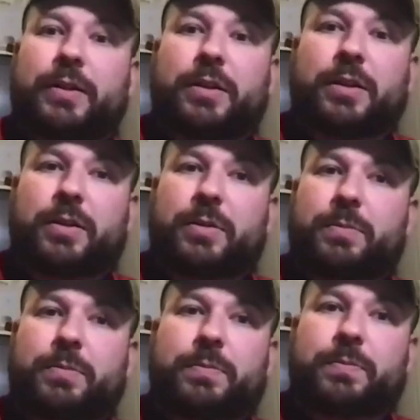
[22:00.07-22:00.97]

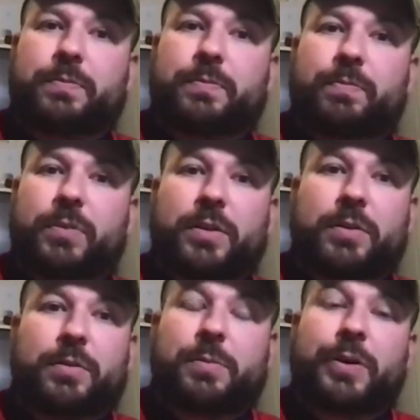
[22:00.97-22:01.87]

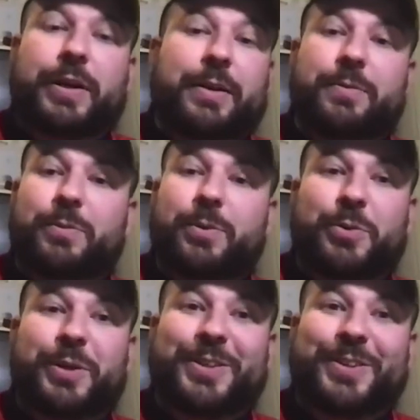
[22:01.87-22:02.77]
But again, what
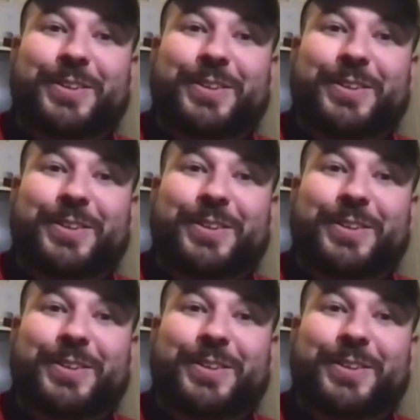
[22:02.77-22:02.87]
do we know?